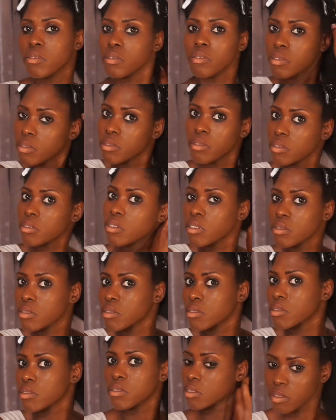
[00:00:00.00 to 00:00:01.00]
rinsed out
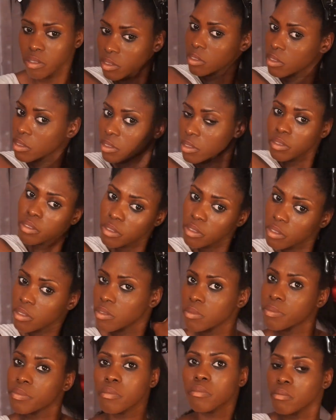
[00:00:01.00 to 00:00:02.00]
that deep conditioner,
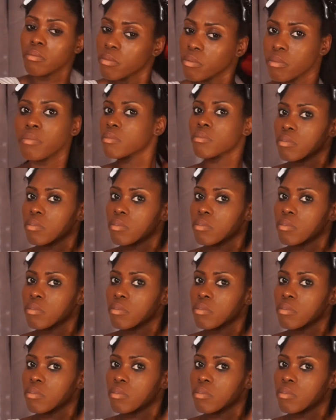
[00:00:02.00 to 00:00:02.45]
by the way.